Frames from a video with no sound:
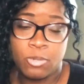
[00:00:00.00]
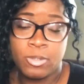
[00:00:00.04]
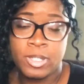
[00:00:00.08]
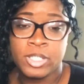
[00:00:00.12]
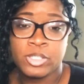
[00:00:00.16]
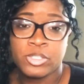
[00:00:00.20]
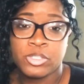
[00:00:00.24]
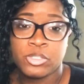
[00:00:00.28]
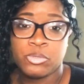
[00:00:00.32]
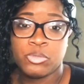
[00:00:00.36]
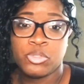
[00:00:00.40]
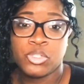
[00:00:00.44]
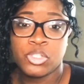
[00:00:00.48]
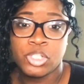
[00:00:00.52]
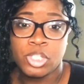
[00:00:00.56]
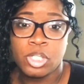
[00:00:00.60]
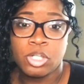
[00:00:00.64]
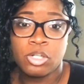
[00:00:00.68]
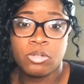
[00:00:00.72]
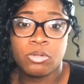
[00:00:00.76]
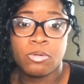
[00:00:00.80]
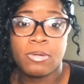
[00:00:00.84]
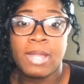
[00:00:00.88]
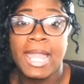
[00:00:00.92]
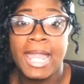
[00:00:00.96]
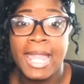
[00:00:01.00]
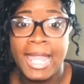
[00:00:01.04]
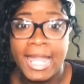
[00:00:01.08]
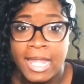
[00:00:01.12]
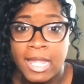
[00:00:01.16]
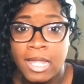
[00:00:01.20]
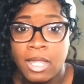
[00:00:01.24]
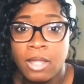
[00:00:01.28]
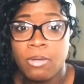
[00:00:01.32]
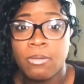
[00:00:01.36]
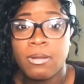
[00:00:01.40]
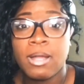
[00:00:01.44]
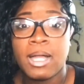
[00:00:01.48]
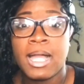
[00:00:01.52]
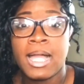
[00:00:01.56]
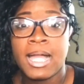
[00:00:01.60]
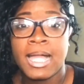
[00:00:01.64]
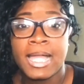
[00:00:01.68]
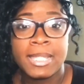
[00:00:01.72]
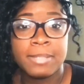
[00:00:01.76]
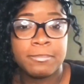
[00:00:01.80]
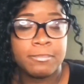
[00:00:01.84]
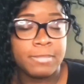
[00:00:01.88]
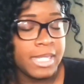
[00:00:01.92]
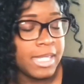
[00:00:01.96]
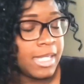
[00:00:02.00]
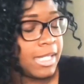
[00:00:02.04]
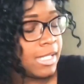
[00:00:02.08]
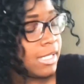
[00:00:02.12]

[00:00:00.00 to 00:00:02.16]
to show how I make